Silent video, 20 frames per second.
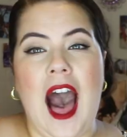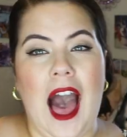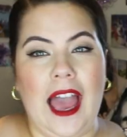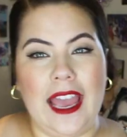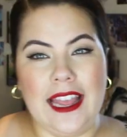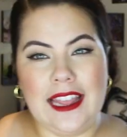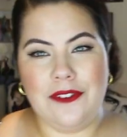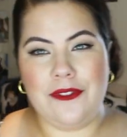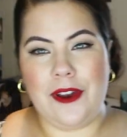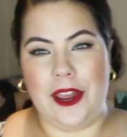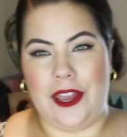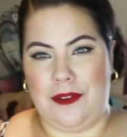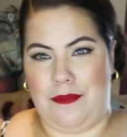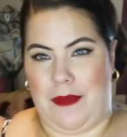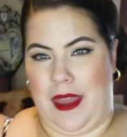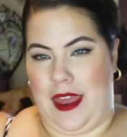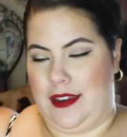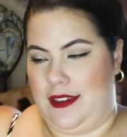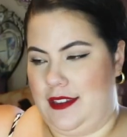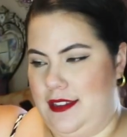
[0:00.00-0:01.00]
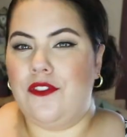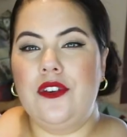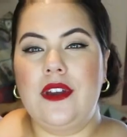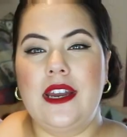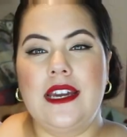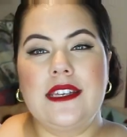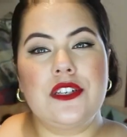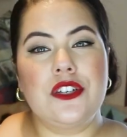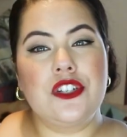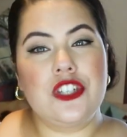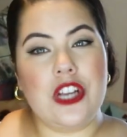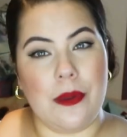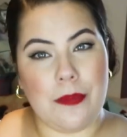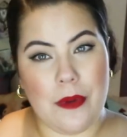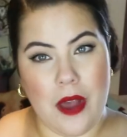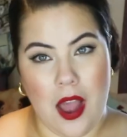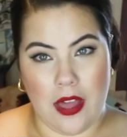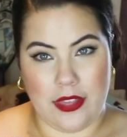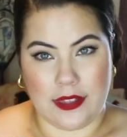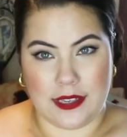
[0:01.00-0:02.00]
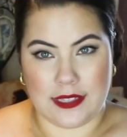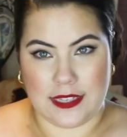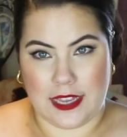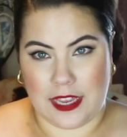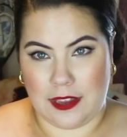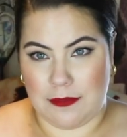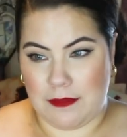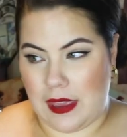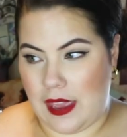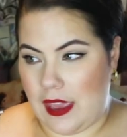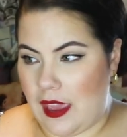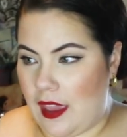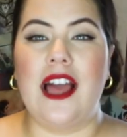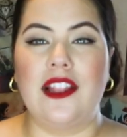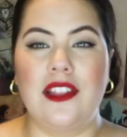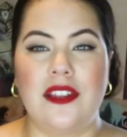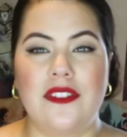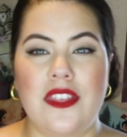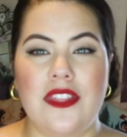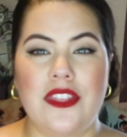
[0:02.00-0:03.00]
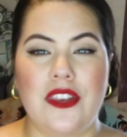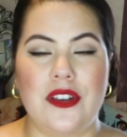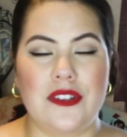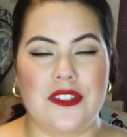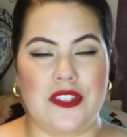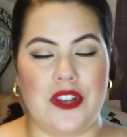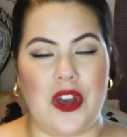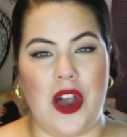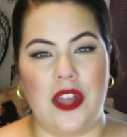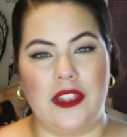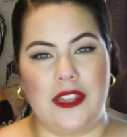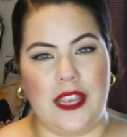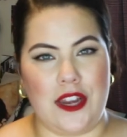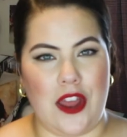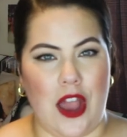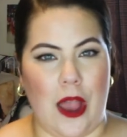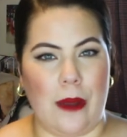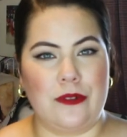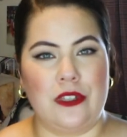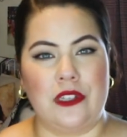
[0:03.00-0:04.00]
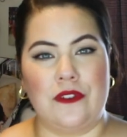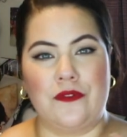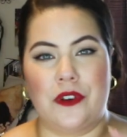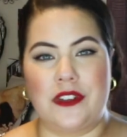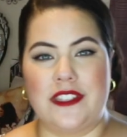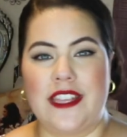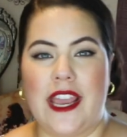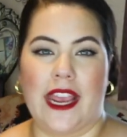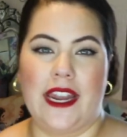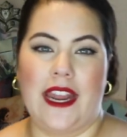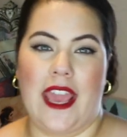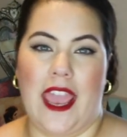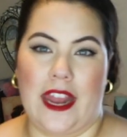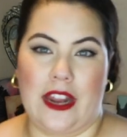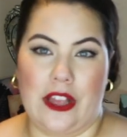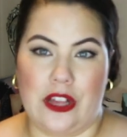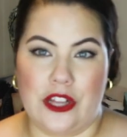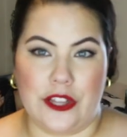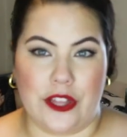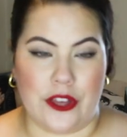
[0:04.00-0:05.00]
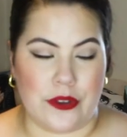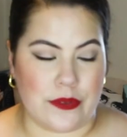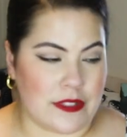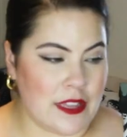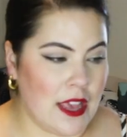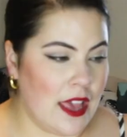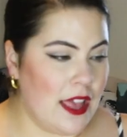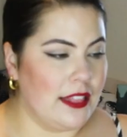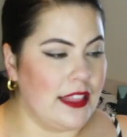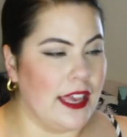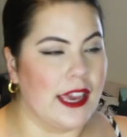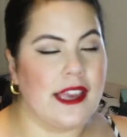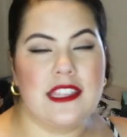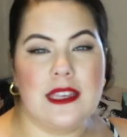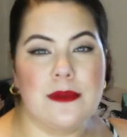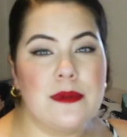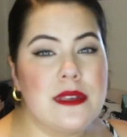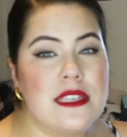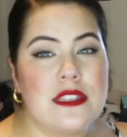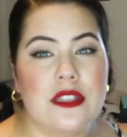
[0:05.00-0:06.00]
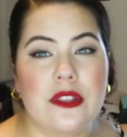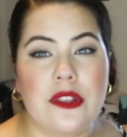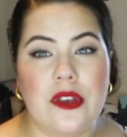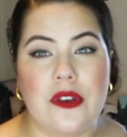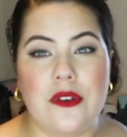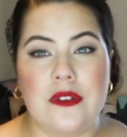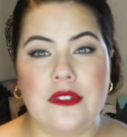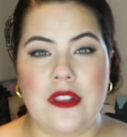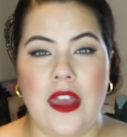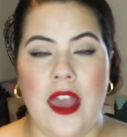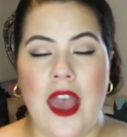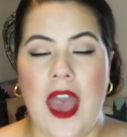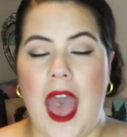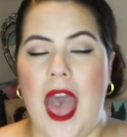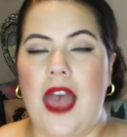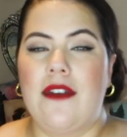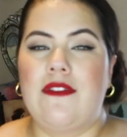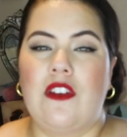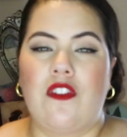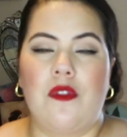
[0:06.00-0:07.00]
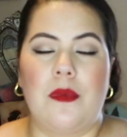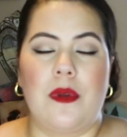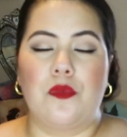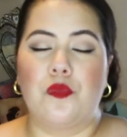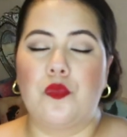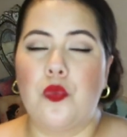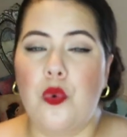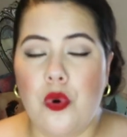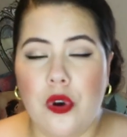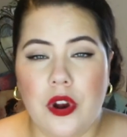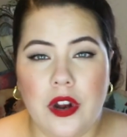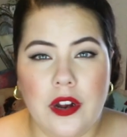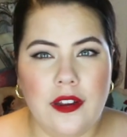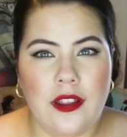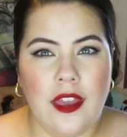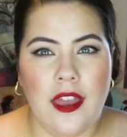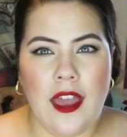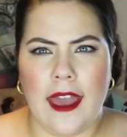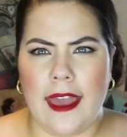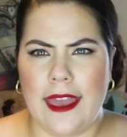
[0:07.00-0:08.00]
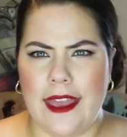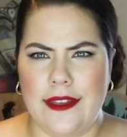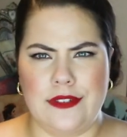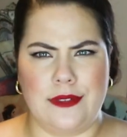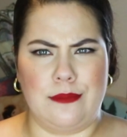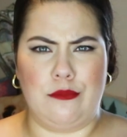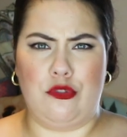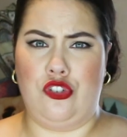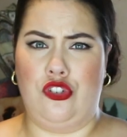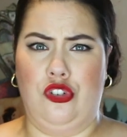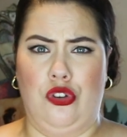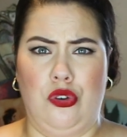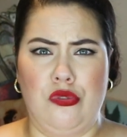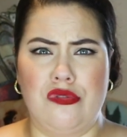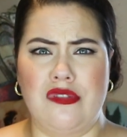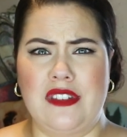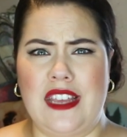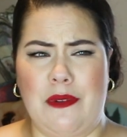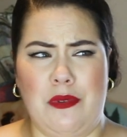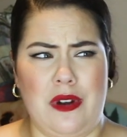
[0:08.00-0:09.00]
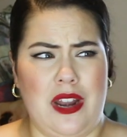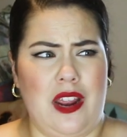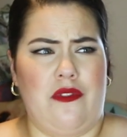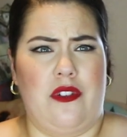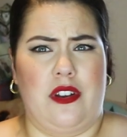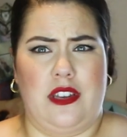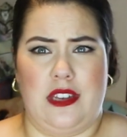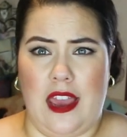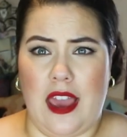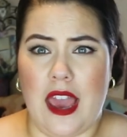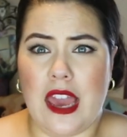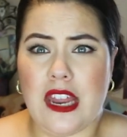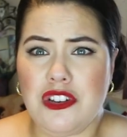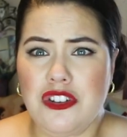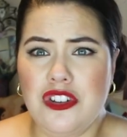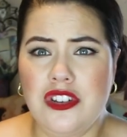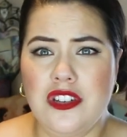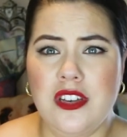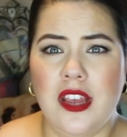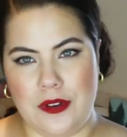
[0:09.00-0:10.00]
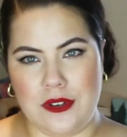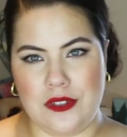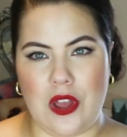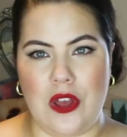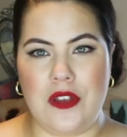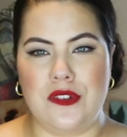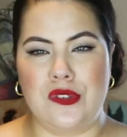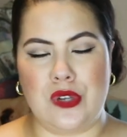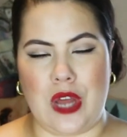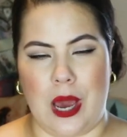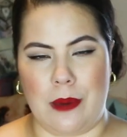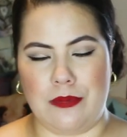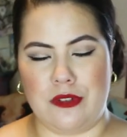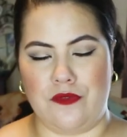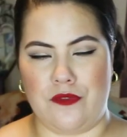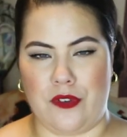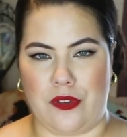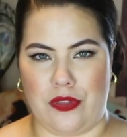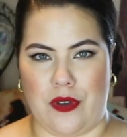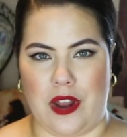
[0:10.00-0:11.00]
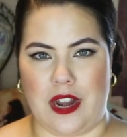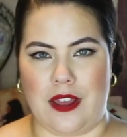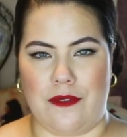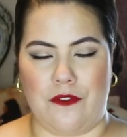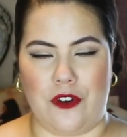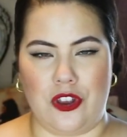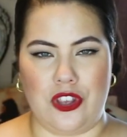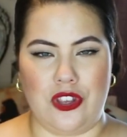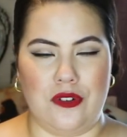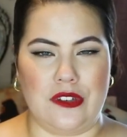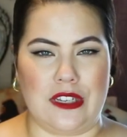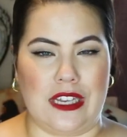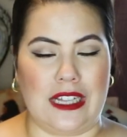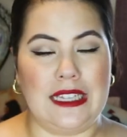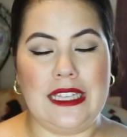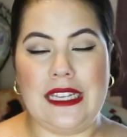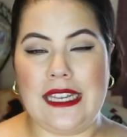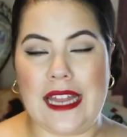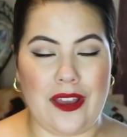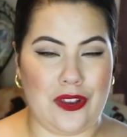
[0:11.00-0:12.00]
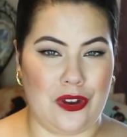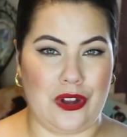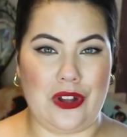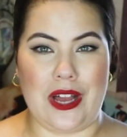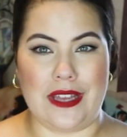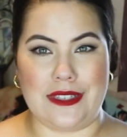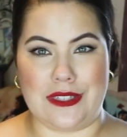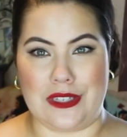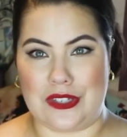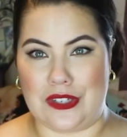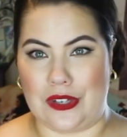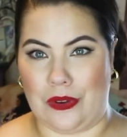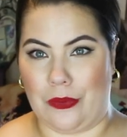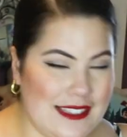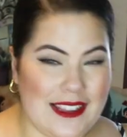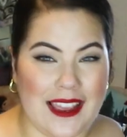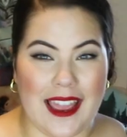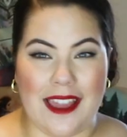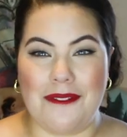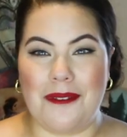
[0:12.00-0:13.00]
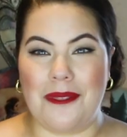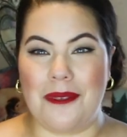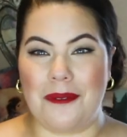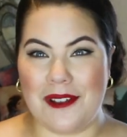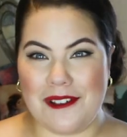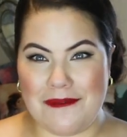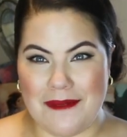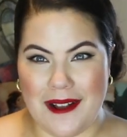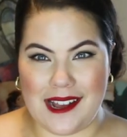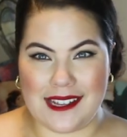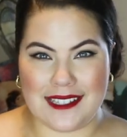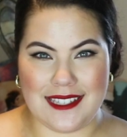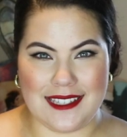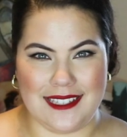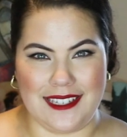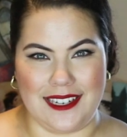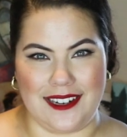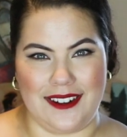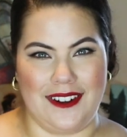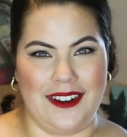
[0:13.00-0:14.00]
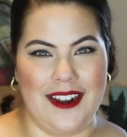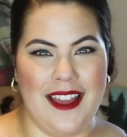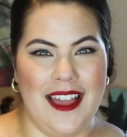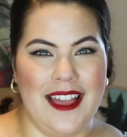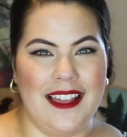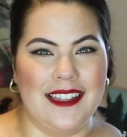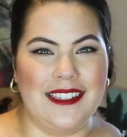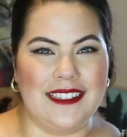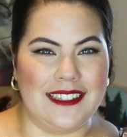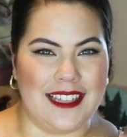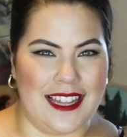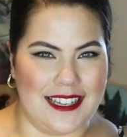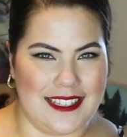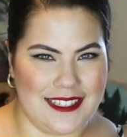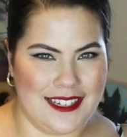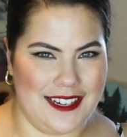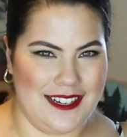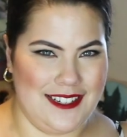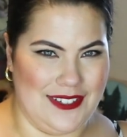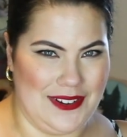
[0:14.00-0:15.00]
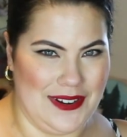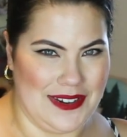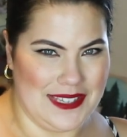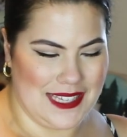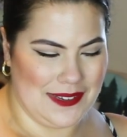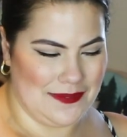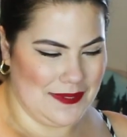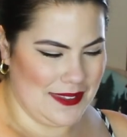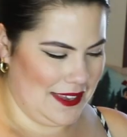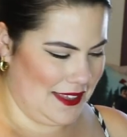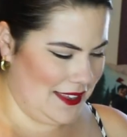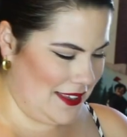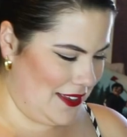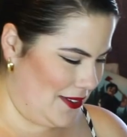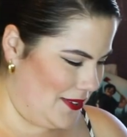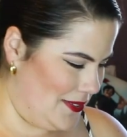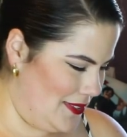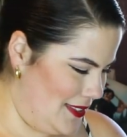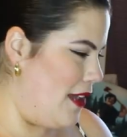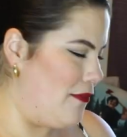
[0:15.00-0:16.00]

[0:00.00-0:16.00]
Highly recommend. If you guys are shopaholics like me, I love that there's an online option for secondhand clothes. Like, some of these clothes have never been worn. I have some shoes that were never touched. There's also an option for ThredUp for you to clean out your closet too. So I have three boxes here. Let's start showing some of the clothes.